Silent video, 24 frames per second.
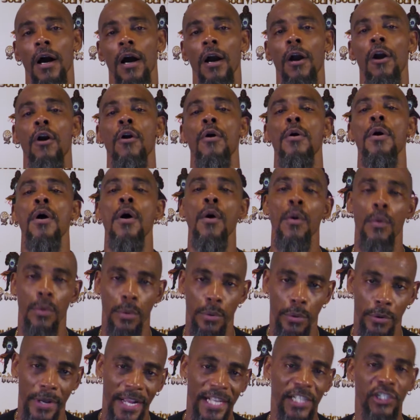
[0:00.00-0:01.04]

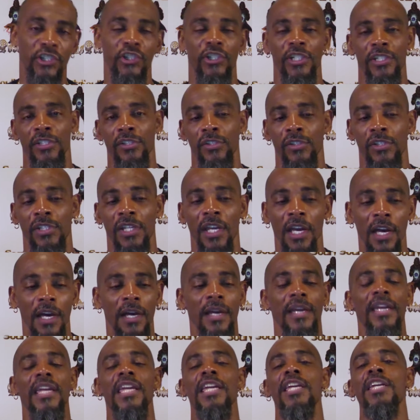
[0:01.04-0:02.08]
erections.
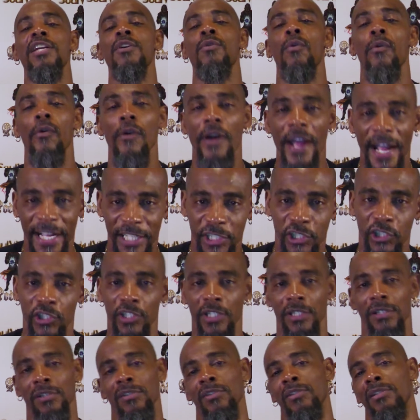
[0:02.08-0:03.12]

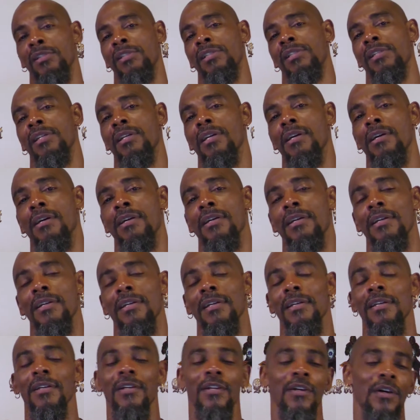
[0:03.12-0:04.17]
Erections.
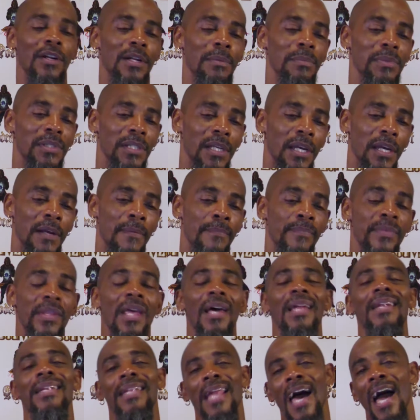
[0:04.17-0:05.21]
You know what I'm saying?
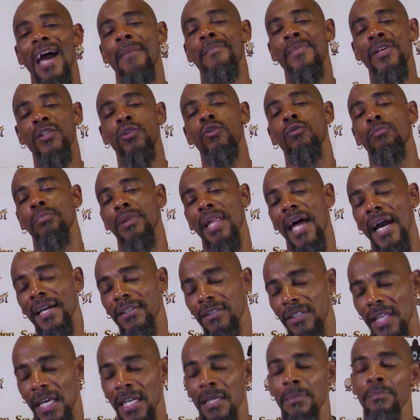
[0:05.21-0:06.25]
9 mental blocks
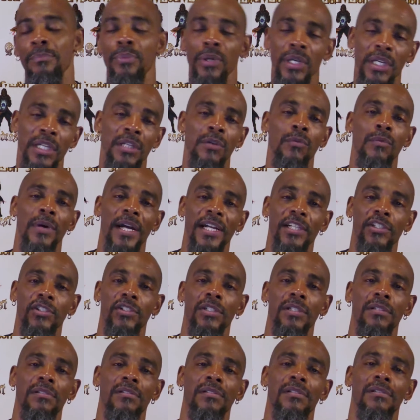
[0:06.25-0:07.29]
that impede
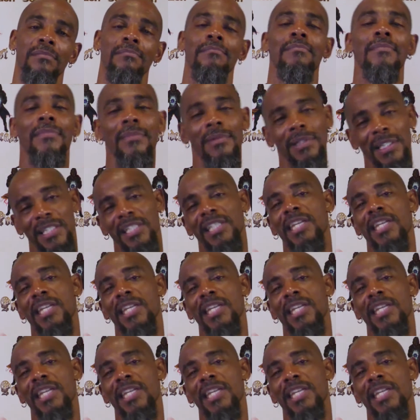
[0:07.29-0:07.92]
erections. Let's